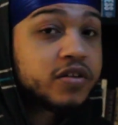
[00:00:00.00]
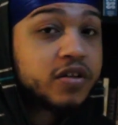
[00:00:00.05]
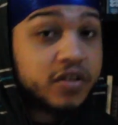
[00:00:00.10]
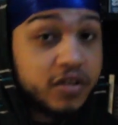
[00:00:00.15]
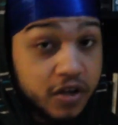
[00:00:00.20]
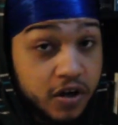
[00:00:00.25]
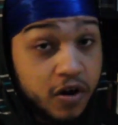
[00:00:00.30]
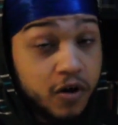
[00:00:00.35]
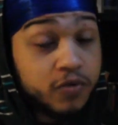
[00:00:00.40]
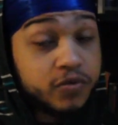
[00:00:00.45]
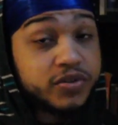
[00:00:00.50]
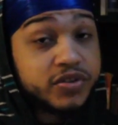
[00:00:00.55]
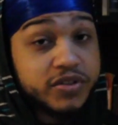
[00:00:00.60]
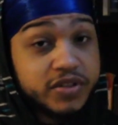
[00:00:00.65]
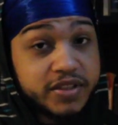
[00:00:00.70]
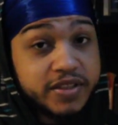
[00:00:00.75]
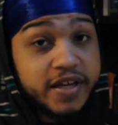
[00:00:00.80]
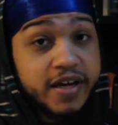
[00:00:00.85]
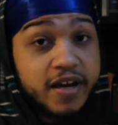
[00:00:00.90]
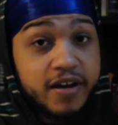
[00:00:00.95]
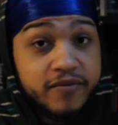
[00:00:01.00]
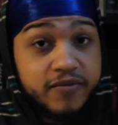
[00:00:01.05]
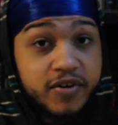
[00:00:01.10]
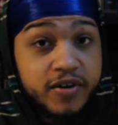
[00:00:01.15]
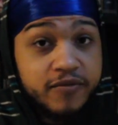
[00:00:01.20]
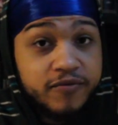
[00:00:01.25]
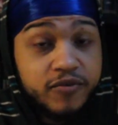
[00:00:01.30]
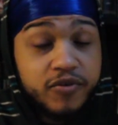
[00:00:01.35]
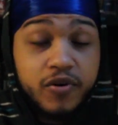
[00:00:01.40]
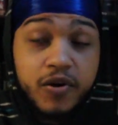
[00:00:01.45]
the coaching
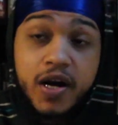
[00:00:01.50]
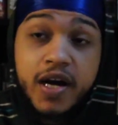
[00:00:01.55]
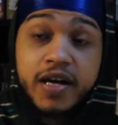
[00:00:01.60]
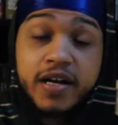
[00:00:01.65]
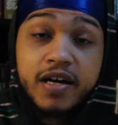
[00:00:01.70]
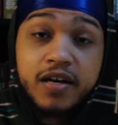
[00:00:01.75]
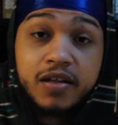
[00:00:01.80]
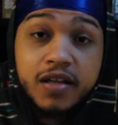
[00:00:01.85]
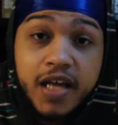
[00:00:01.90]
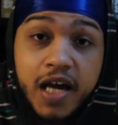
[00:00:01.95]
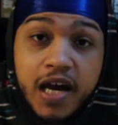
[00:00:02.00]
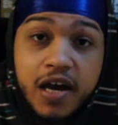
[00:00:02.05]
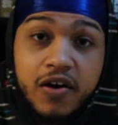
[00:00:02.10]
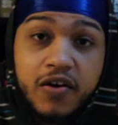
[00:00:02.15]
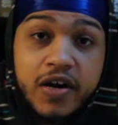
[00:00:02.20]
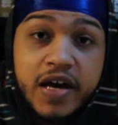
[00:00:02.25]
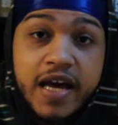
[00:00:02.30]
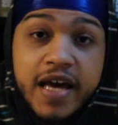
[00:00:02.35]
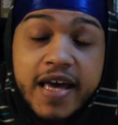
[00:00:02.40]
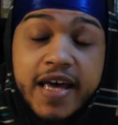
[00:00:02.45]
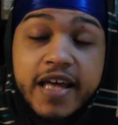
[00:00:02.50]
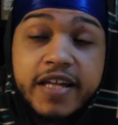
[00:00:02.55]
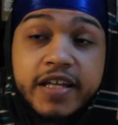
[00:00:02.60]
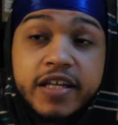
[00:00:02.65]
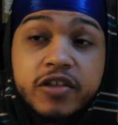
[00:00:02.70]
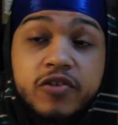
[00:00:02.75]
staff, for crying out loud.